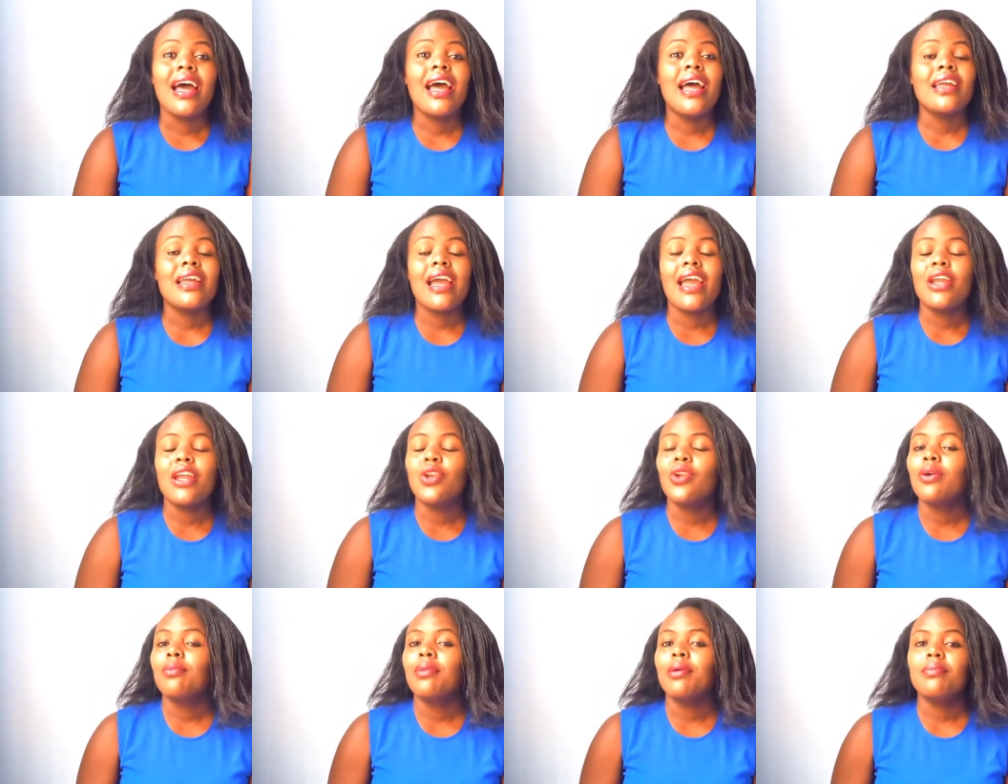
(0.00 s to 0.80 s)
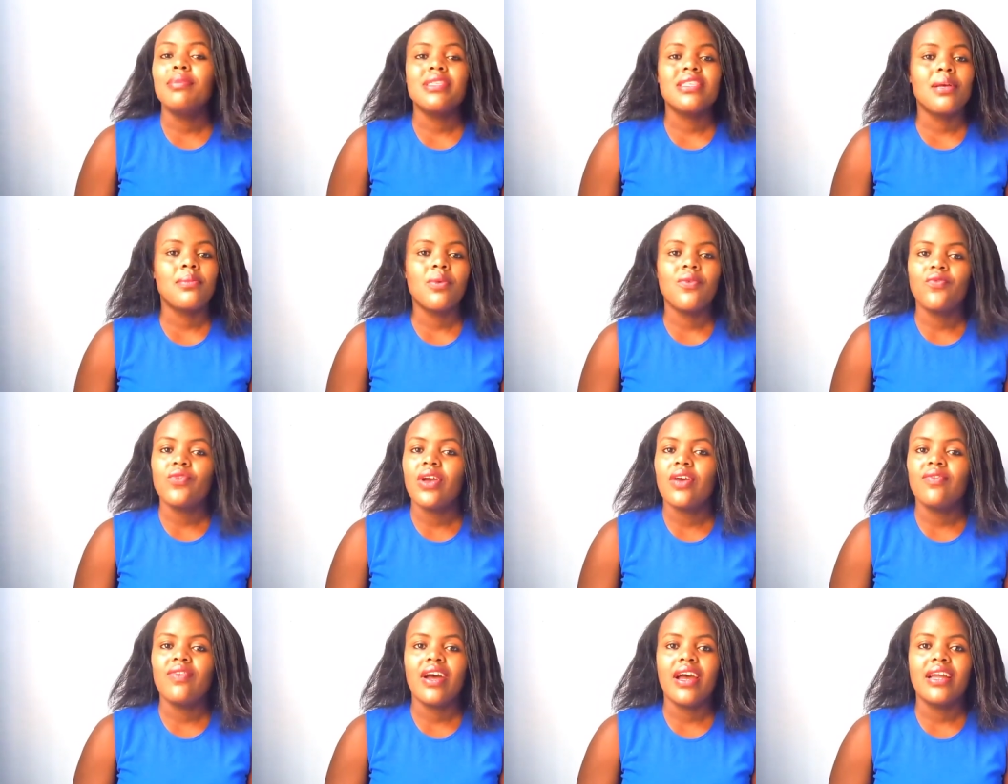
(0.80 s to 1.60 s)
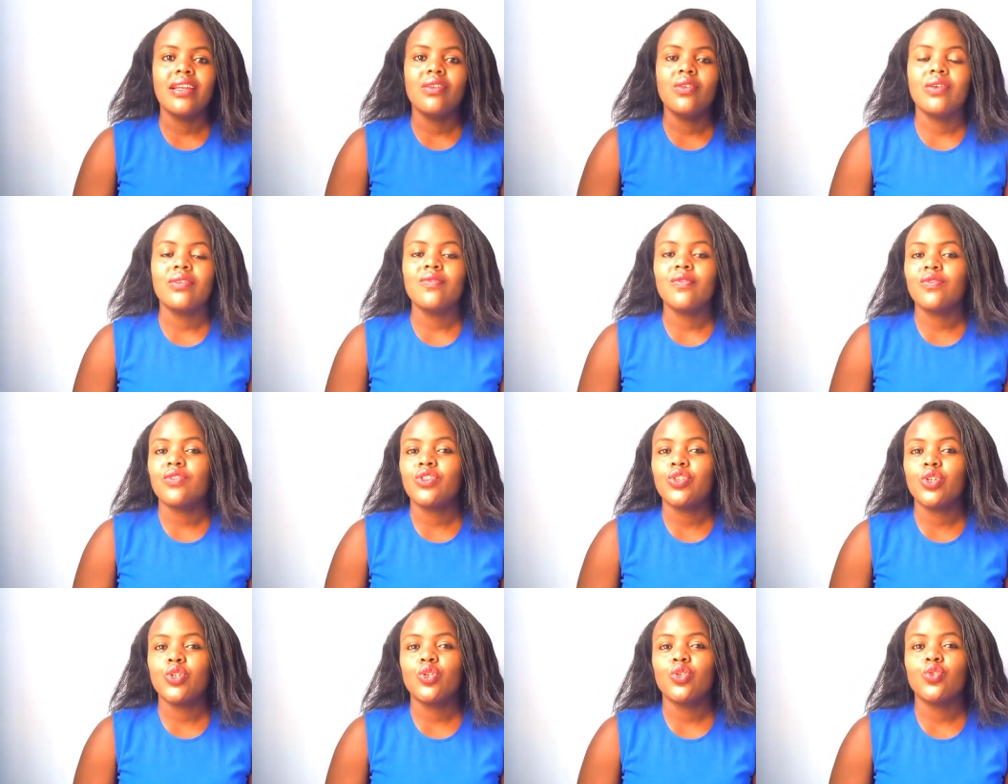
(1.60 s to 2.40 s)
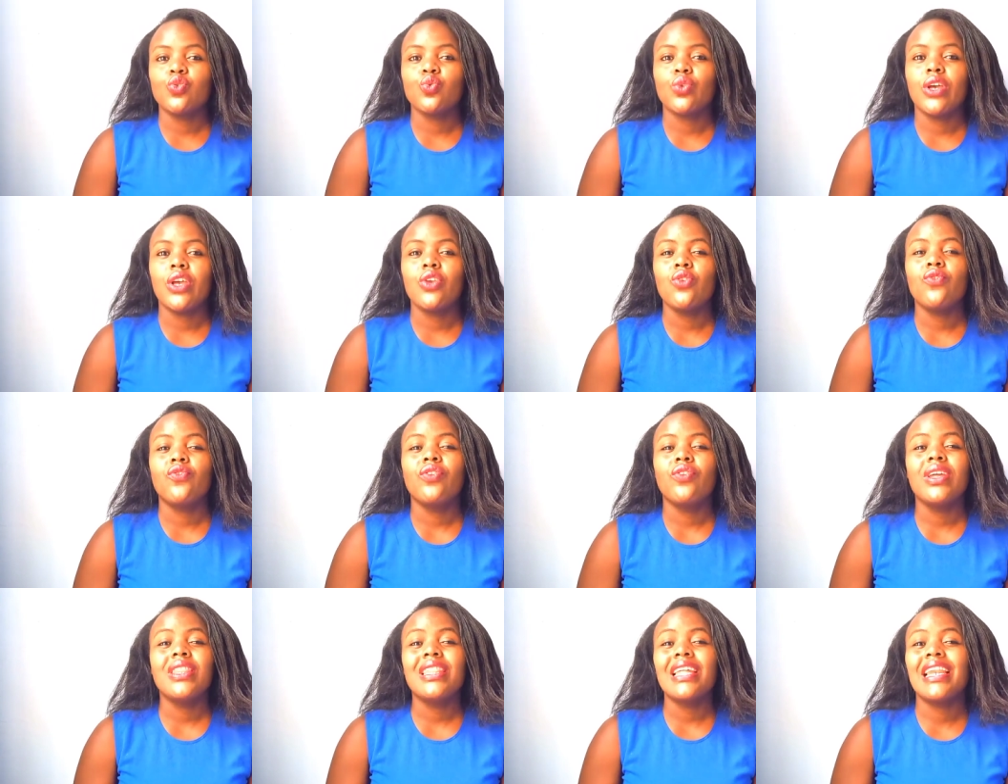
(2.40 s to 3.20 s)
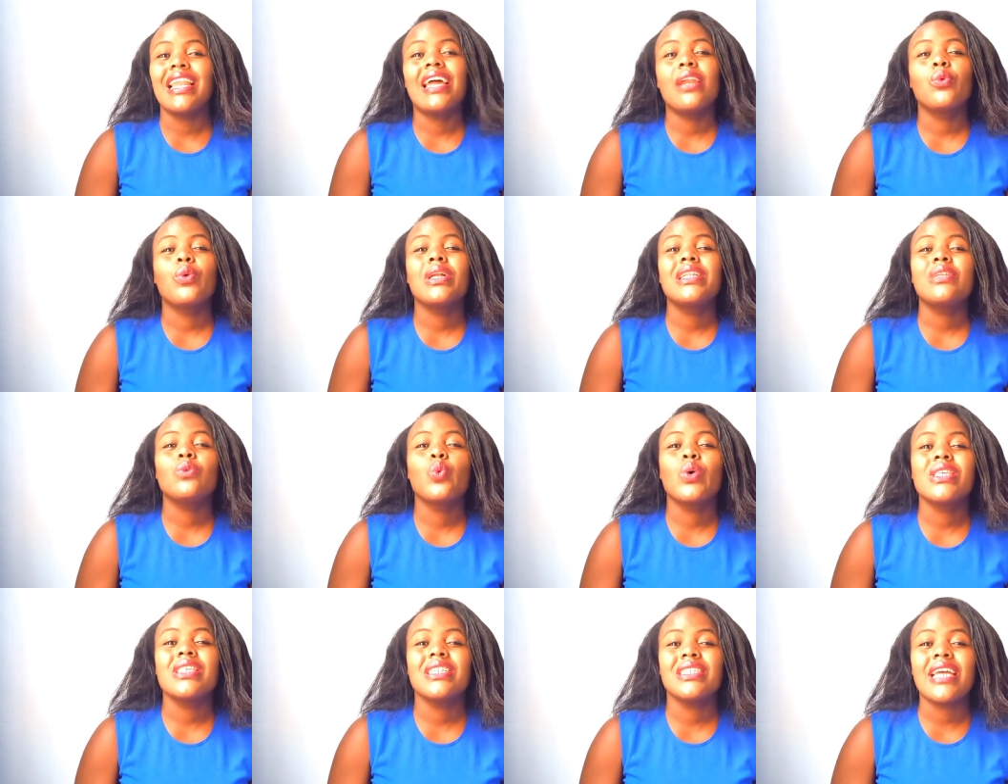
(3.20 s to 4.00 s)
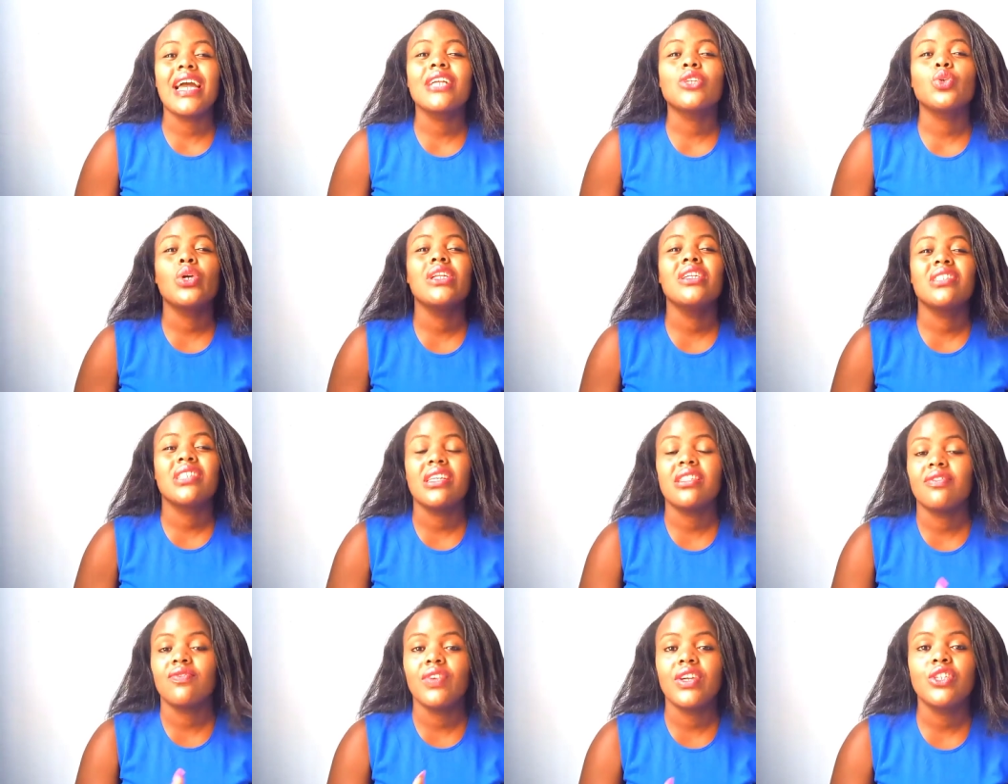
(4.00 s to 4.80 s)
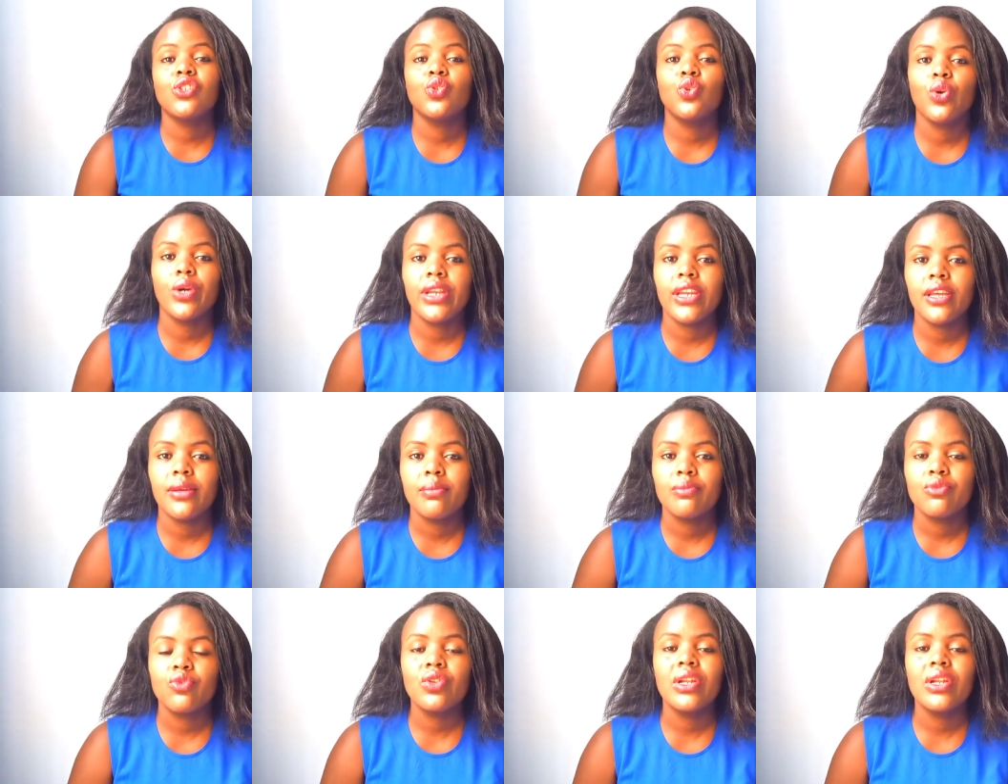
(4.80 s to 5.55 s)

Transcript: I, I know maybe some of you have had situations where you find the land what wasn't actually transferred to your name.